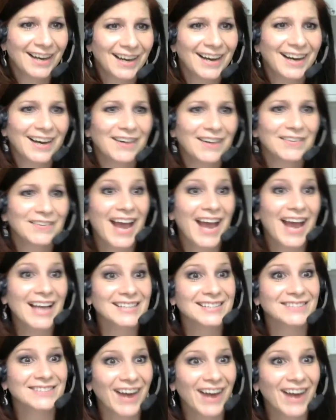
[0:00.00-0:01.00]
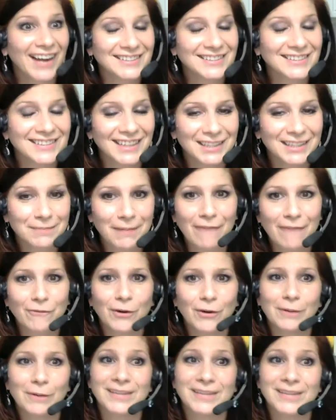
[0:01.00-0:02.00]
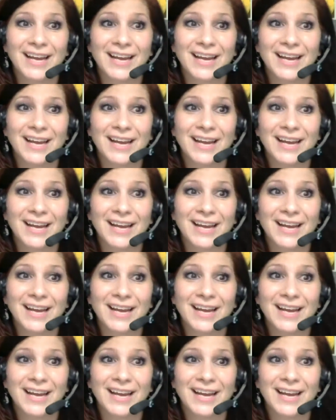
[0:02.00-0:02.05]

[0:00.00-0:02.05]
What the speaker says: Yes, right. 6 platforms,